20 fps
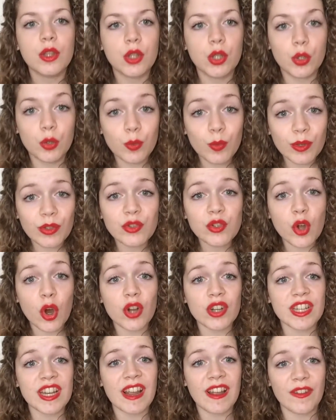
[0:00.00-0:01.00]
you will
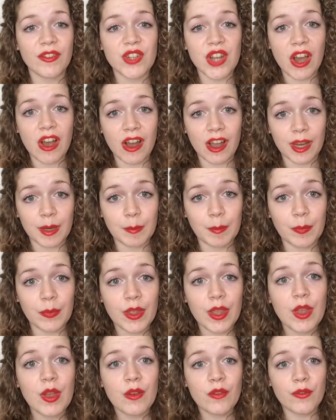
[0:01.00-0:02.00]
not have time
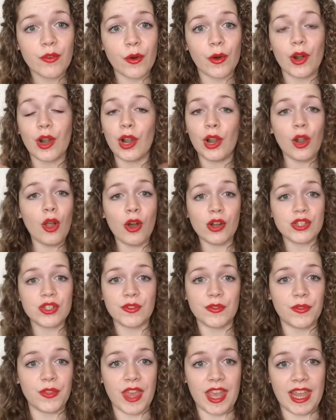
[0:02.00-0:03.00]
for a lot
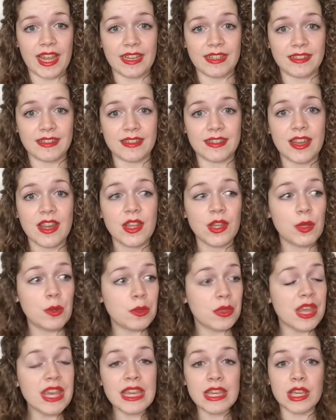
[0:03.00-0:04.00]
of things. You
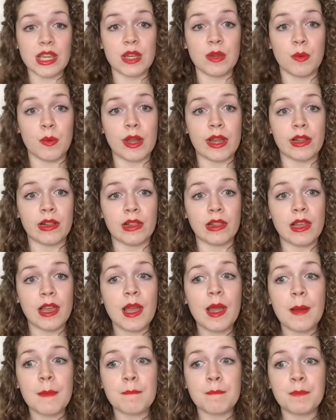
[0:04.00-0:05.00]
think you will,
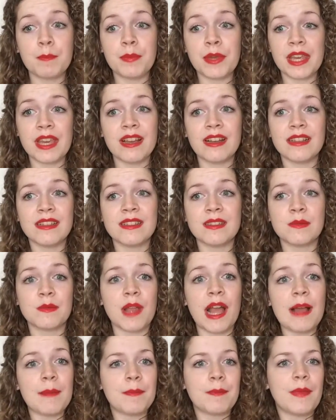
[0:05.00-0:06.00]
because
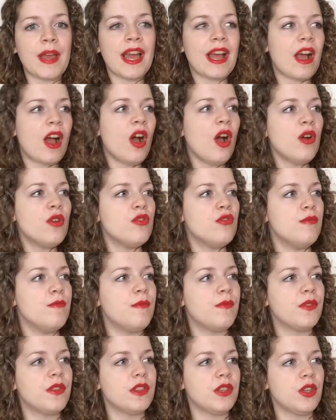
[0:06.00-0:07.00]
at
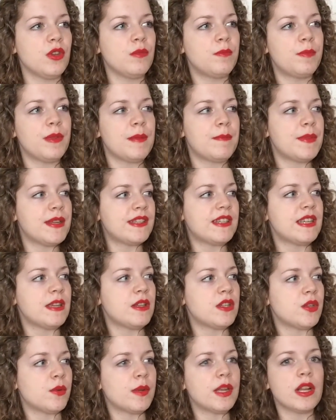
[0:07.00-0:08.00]
home you'd be busy
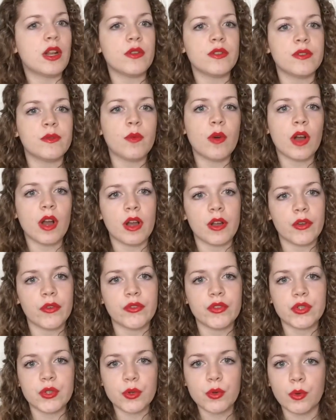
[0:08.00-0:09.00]
doing loads of work
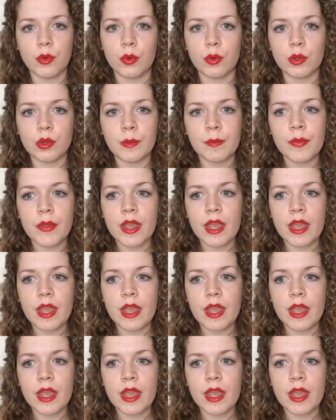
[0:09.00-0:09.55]
for school,